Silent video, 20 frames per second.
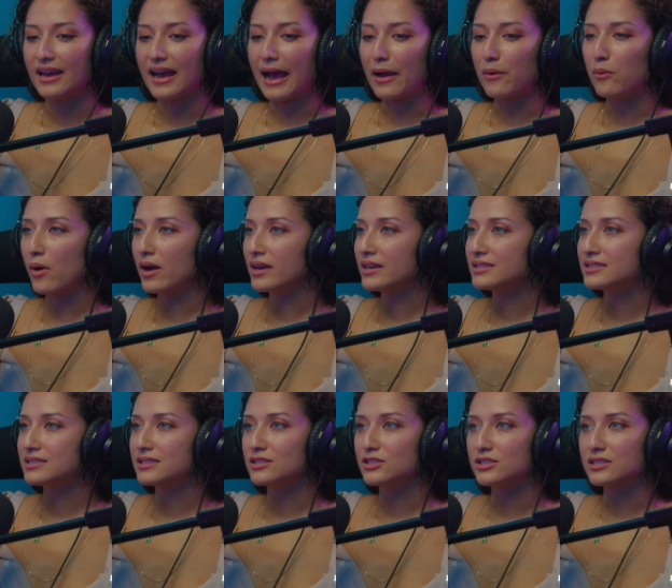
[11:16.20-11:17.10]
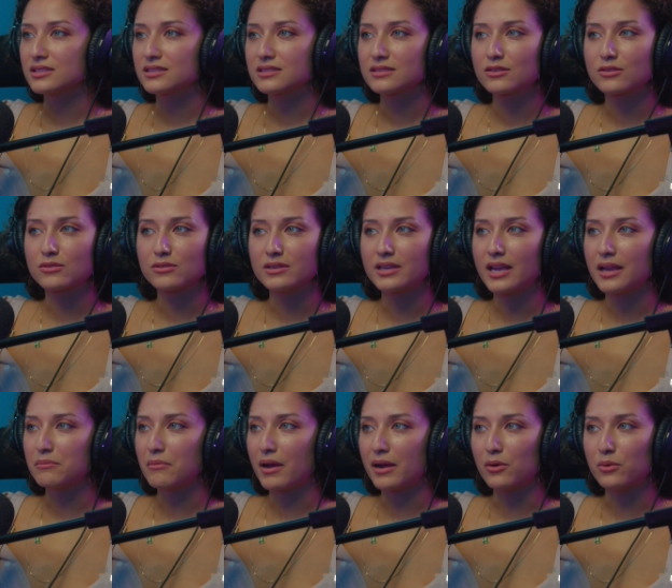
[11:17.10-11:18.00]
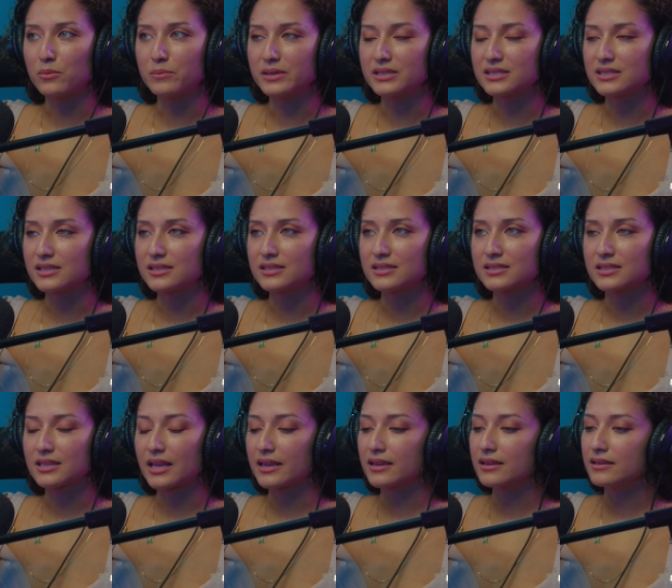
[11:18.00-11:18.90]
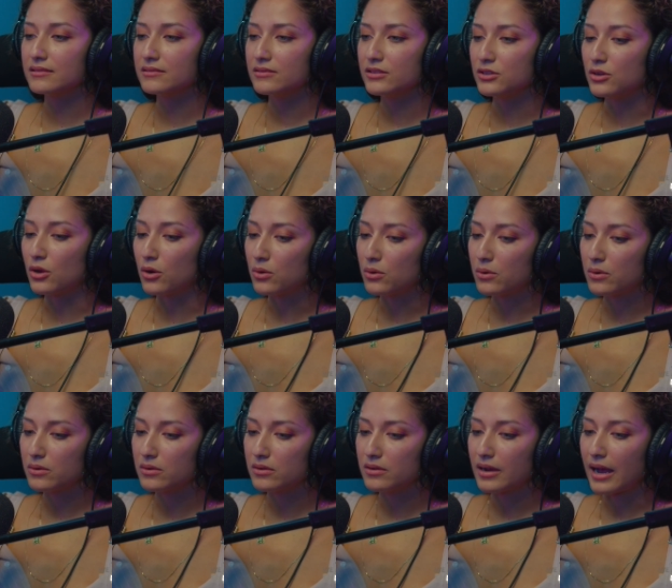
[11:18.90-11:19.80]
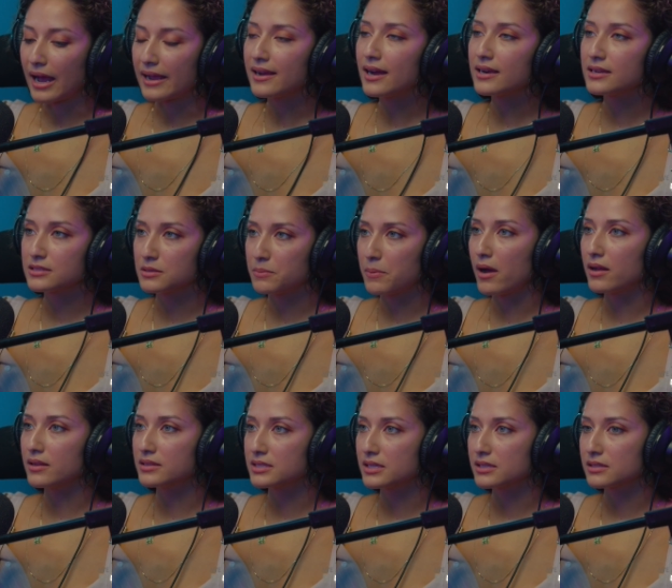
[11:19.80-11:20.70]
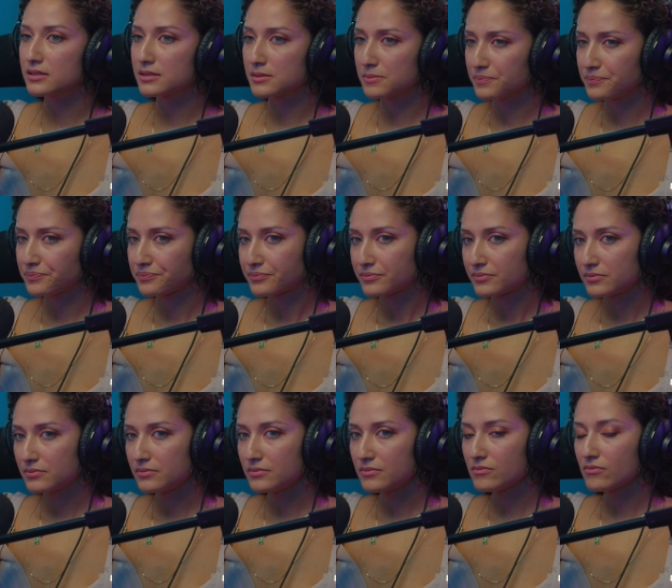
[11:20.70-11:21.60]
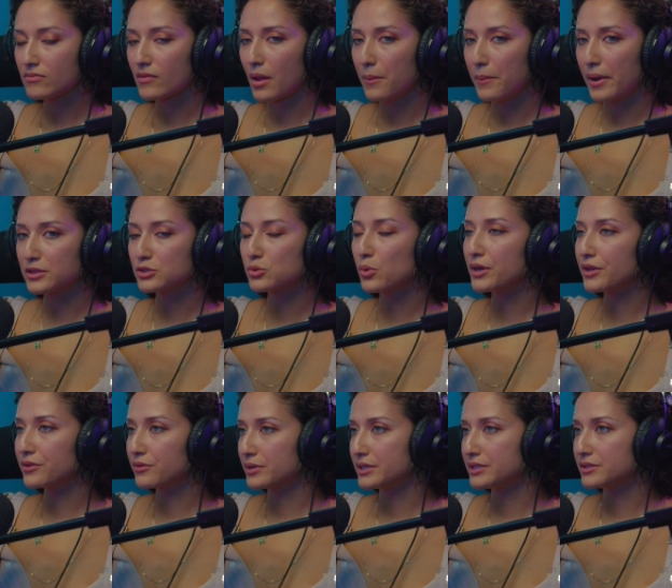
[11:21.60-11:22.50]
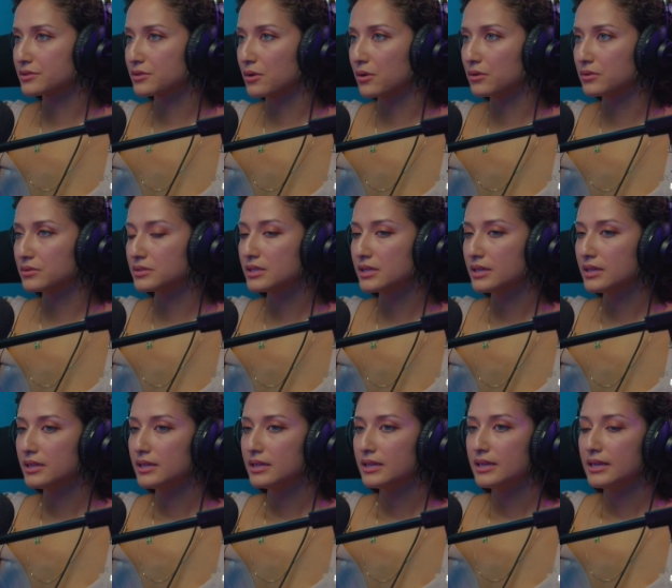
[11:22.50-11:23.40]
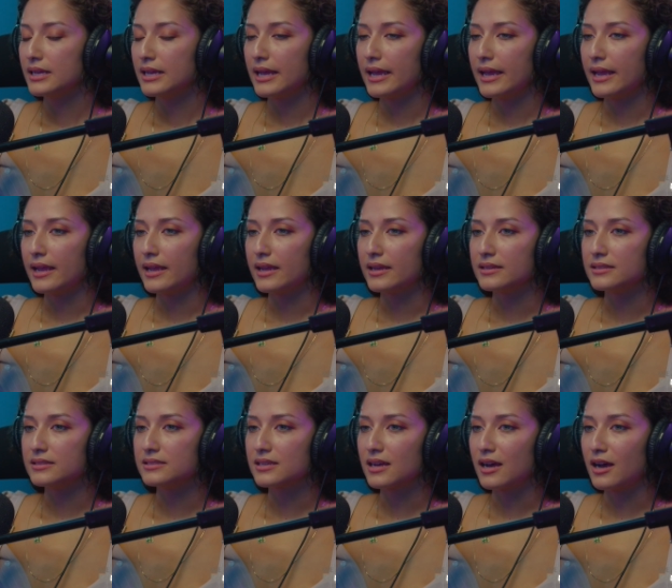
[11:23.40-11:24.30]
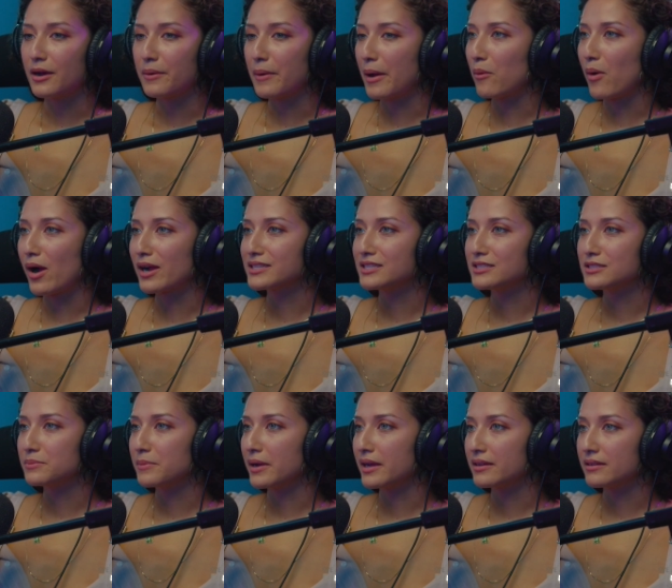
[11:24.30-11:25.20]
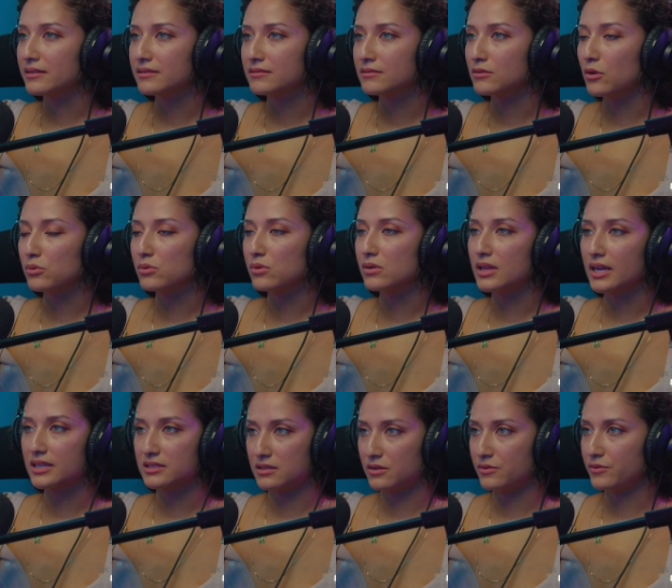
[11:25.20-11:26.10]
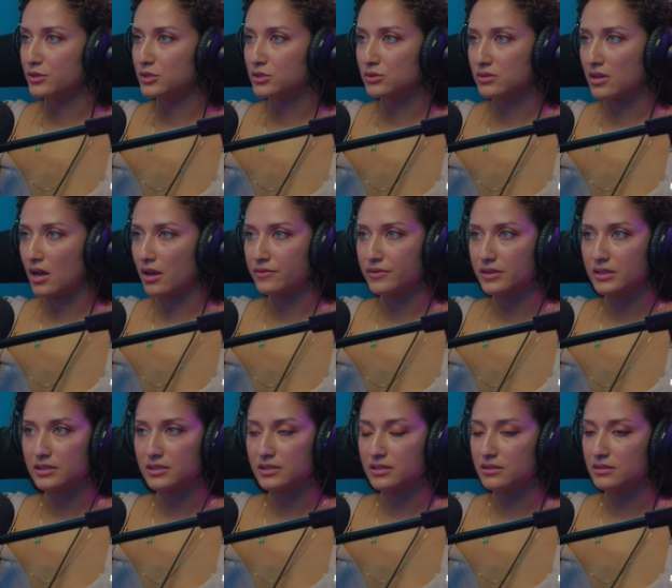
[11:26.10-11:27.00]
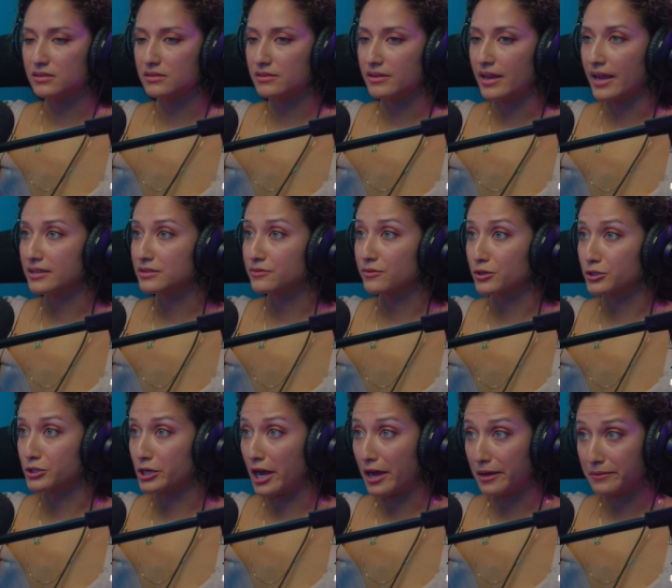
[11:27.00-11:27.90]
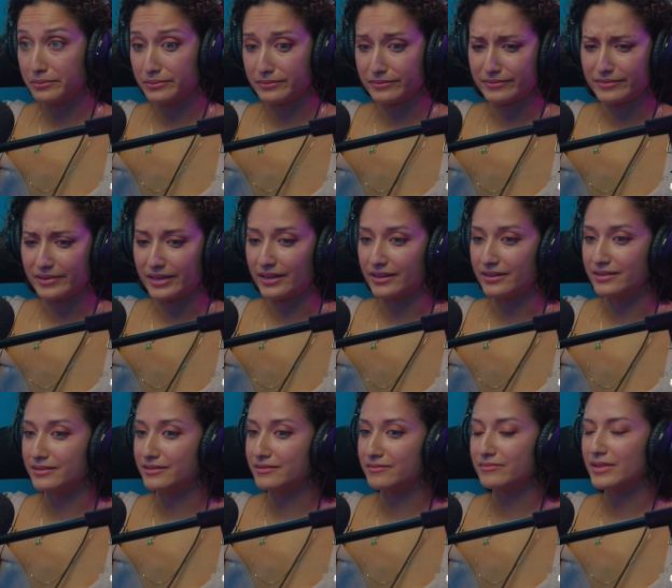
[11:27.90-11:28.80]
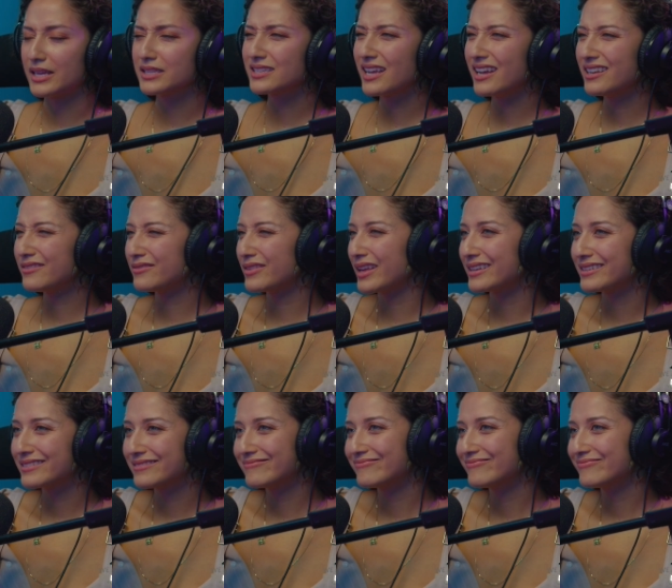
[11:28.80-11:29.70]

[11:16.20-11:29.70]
I wanted to just create my own business. Like, I got into politics about 23 years old, and I walked into my local elected official's office and asked for a job. And that's kind of like